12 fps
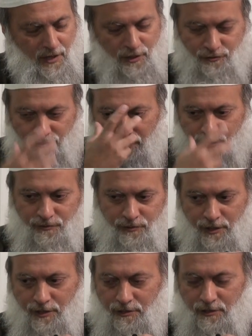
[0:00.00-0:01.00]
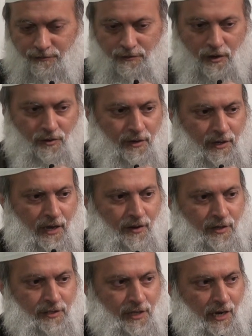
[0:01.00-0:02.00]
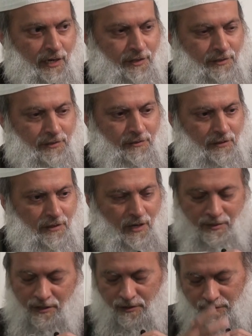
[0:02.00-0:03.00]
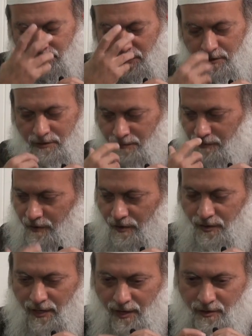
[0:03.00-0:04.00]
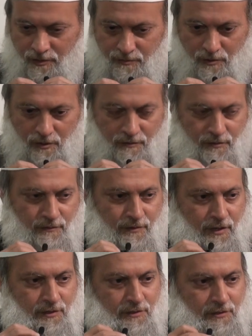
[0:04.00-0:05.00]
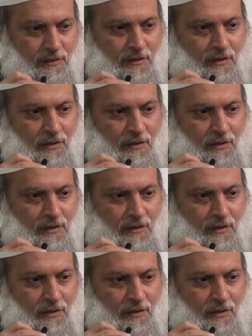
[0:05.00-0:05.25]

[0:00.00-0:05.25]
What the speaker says: His tears are flowing down his eyes. I mean, tears are flowing down his beautiful face.